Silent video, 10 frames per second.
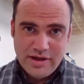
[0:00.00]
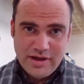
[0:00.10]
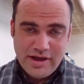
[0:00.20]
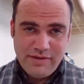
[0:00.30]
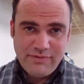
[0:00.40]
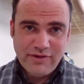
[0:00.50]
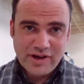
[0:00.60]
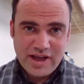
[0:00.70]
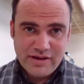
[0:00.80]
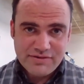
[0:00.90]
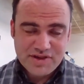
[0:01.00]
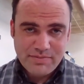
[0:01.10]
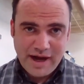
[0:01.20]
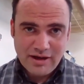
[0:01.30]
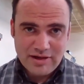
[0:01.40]
He forgives a
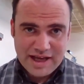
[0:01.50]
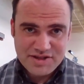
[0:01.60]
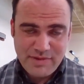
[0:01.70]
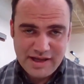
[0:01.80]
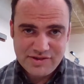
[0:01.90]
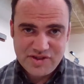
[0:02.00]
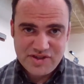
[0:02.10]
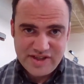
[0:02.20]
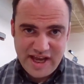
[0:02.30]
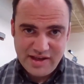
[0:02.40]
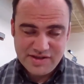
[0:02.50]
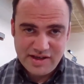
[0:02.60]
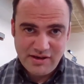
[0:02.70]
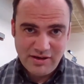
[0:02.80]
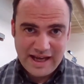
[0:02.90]
paralyzed man's sins,
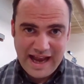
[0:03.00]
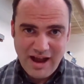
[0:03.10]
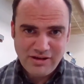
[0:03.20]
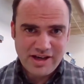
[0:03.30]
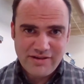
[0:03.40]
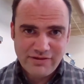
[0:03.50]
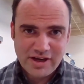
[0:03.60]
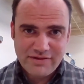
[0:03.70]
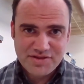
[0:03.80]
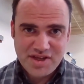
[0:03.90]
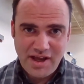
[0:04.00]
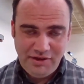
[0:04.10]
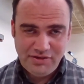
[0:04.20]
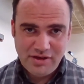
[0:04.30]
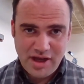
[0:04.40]
and they're like, how can he forgive
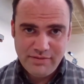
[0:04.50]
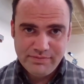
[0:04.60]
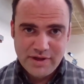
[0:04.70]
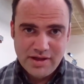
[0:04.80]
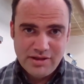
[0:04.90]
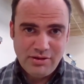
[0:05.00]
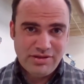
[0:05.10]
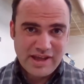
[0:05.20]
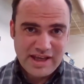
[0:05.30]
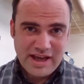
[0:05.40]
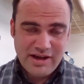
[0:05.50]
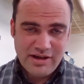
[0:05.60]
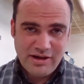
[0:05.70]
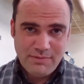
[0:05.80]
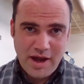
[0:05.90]
sins? Okay. They're thinking it
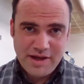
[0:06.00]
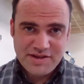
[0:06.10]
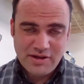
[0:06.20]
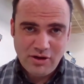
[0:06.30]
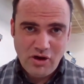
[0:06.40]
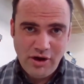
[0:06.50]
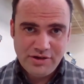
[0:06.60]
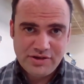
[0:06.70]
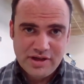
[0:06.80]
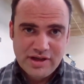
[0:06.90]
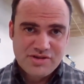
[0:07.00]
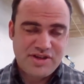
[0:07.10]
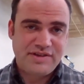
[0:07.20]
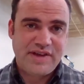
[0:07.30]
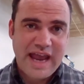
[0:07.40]
in their minds and their hearts.
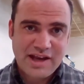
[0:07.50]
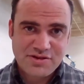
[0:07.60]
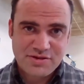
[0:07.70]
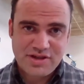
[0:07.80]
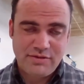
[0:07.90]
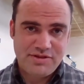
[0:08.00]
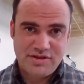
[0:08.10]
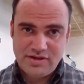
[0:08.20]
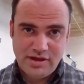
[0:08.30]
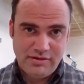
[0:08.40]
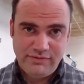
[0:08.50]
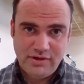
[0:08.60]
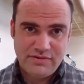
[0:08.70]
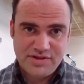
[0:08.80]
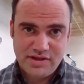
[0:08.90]
Jesus answers them and says, I can
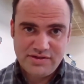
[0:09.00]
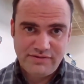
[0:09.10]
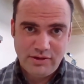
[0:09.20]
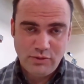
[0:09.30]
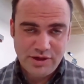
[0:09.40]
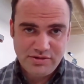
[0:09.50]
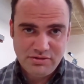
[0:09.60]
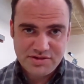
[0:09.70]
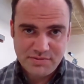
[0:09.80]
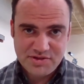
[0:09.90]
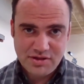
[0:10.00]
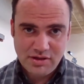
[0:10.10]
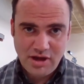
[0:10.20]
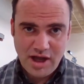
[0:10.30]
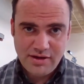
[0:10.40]
forgive sins if I want to because I'm Son
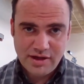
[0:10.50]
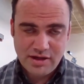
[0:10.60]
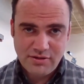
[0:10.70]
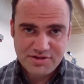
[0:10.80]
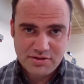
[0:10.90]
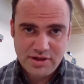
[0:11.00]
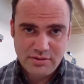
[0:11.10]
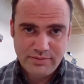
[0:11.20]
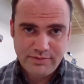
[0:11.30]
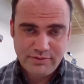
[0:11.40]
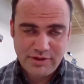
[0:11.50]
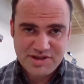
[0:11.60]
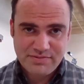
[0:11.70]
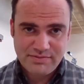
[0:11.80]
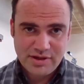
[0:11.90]
of God, and I can also heal him and
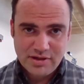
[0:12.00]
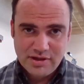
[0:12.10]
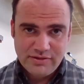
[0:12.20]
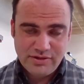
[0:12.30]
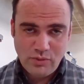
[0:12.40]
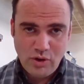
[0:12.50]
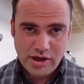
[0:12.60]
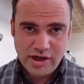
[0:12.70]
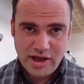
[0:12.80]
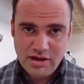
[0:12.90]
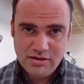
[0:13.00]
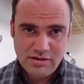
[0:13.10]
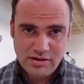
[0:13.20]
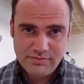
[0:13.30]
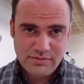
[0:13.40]
raise him to walk again
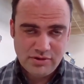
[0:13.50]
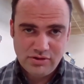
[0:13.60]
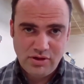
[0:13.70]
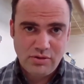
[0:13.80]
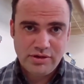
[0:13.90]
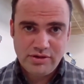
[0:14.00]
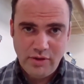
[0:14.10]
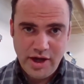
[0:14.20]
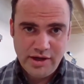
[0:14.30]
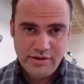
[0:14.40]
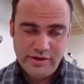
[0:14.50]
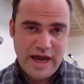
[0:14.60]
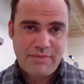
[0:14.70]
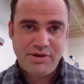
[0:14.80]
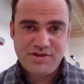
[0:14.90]
and go and do it. And it
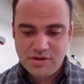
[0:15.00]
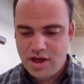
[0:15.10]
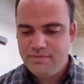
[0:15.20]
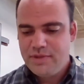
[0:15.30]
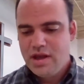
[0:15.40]
happens, okay?